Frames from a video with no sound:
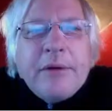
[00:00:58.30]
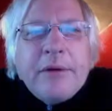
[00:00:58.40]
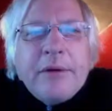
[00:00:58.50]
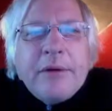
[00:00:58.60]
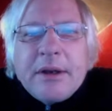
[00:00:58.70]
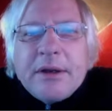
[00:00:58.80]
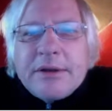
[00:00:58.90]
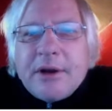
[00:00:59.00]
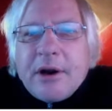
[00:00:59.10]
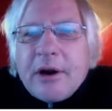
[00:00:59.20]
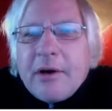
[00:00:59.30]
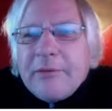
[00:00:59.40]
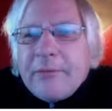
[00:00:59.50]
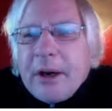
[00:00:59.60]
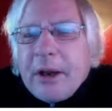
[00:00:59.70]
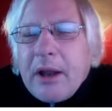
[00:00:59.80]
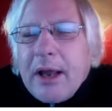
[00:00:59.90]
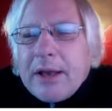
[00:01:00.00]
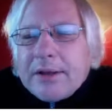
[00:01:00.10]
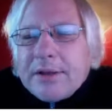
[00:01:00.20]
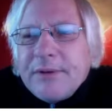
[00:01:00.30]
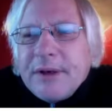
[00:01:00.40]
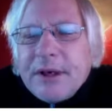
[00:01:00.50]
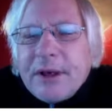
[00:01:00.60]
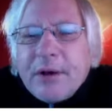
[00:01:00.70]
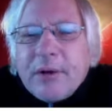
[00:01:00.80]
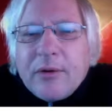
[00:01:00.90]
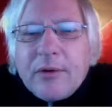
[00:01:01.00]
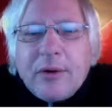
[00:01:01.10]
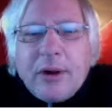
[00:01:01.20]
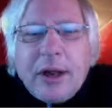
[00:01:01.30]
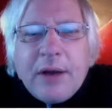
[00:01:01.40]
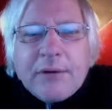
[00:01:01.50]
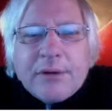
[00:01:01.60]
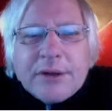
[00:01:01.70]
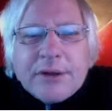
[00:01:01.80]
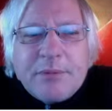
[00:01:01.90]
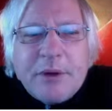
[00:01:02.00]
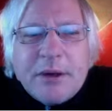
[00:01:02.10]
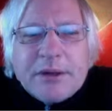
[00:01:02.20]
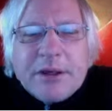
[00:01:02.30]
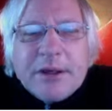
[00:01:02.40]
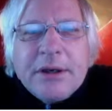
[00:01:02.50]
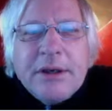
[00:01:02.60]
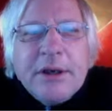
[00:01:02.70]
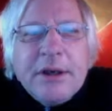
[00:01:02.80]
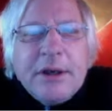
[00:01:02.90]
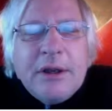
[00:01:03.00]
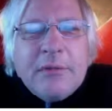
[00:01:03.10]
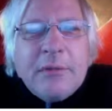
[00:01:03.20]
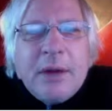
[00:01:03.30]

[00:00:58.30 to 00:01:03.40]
a big star of my last video. I was expressing my